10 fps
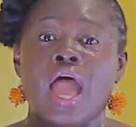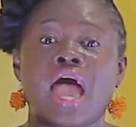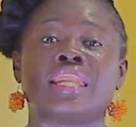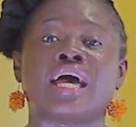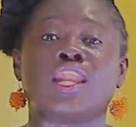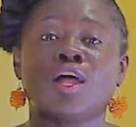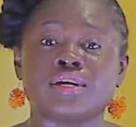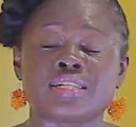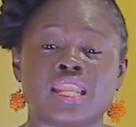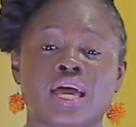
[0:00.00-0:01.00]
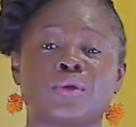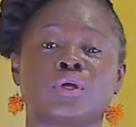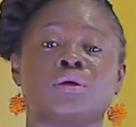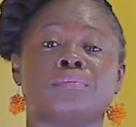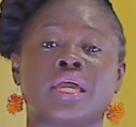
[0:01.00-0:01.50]
and along the line, we're
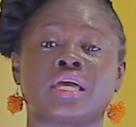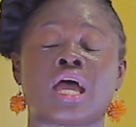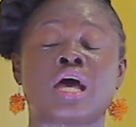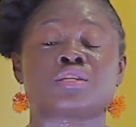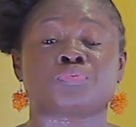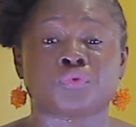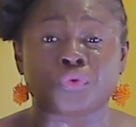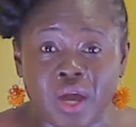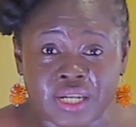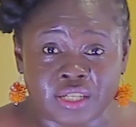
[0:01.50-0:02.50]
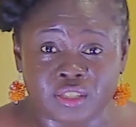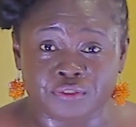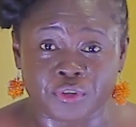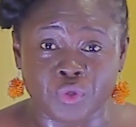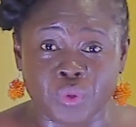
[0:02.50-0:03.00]
going to make it as practical
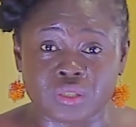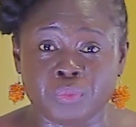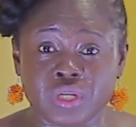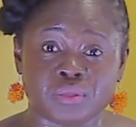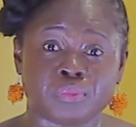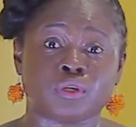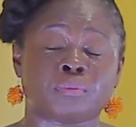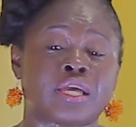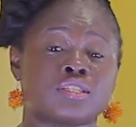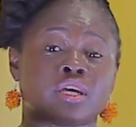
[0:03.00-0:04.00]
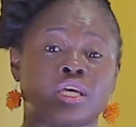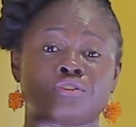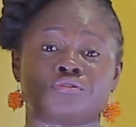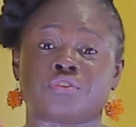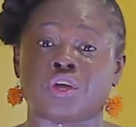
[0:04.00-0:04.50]
for you as possible by talking
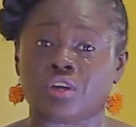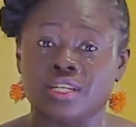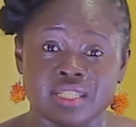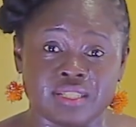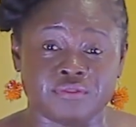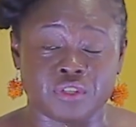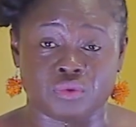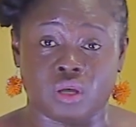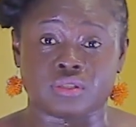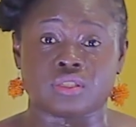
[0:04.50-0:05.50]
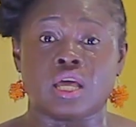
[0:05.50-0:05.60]
to various individuals.